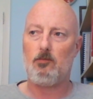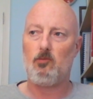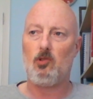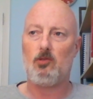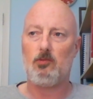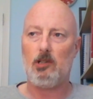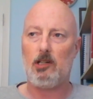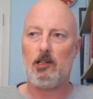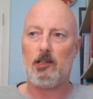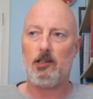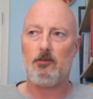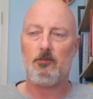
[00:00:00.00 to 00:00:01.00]
not
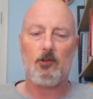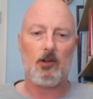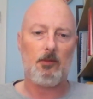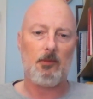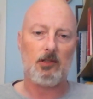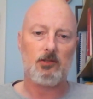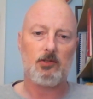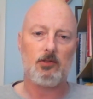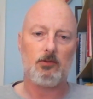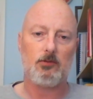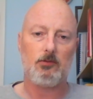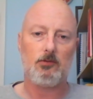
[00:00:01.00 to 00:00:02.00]
really eating very much at
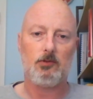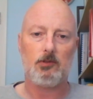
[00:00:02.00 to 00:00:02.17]
all.